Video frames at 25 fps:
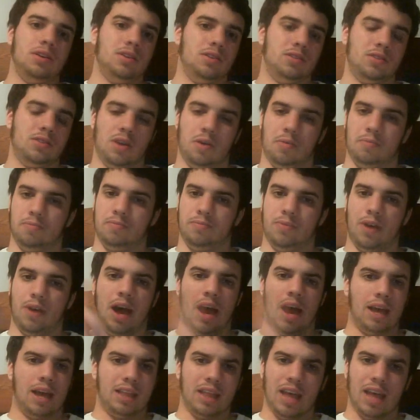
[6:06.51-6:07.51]
some
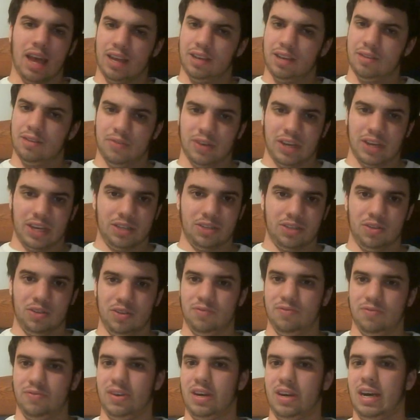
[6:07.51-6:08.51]
highlight vids you
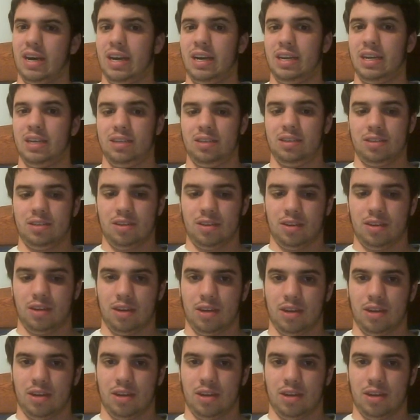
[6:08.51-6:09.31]
can find,